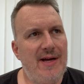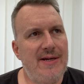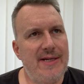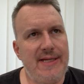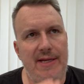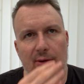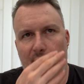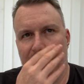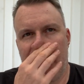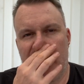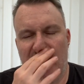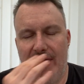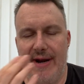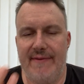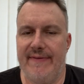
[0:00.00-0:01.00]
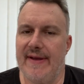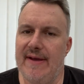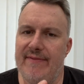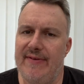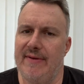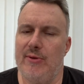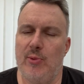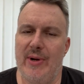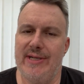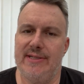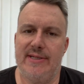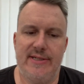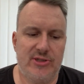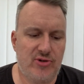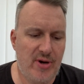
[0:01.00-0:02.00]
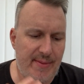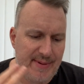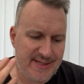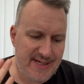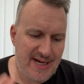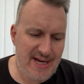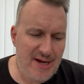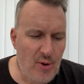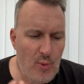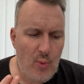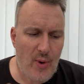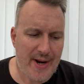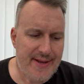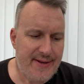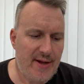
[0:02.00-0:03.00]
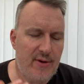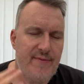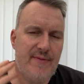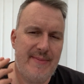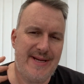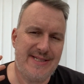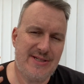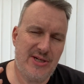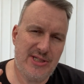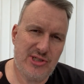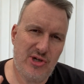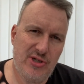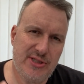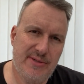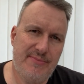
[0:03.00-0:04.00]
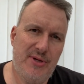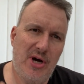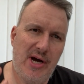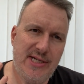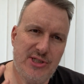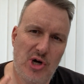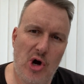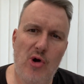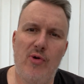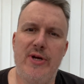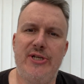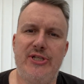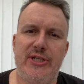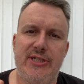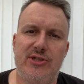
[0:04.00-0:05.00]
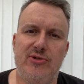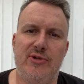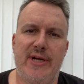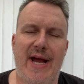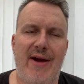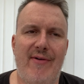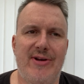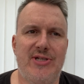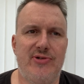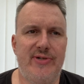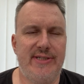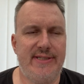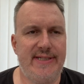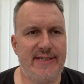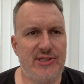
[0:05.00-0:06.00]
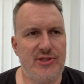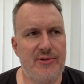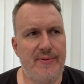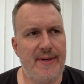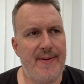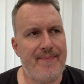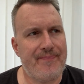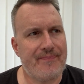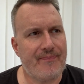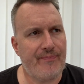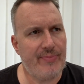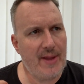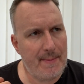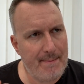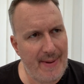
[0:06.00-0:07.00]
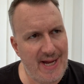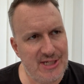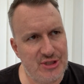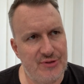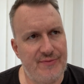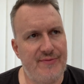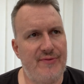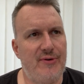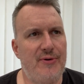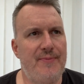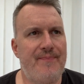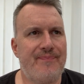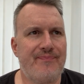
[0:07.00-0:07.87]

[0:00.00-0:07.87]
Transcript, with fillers: you know, I'm trying to think of the ways to describe it. It's a little one note for me. So it's got some nice orangey sort of characteristics to it and passion fruit.